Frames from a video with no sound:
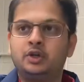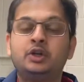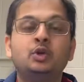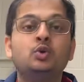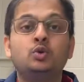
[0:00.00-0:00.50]

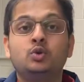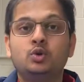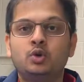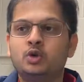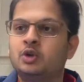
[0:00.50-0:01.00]
to
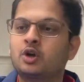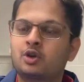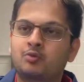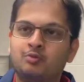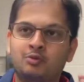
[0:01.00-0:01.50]
your
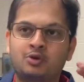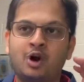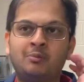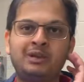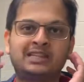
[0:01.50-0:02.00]

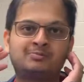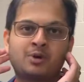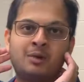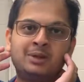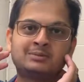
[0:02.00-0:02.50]
complex
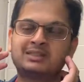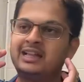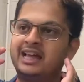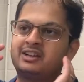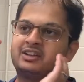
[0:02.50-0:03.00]
problems
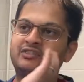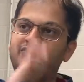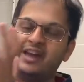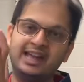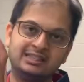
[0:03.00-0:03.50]
like
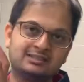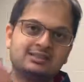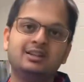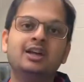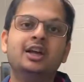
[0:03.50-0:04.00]
defense,
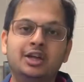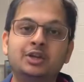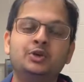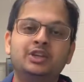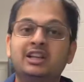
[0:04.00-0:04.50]

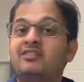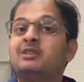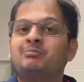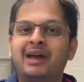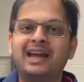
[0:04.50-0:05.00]
you deal with
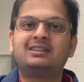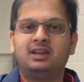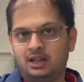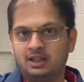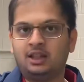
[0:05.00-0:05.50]
math
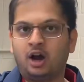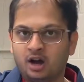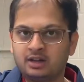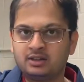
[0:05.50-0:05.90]
a lot.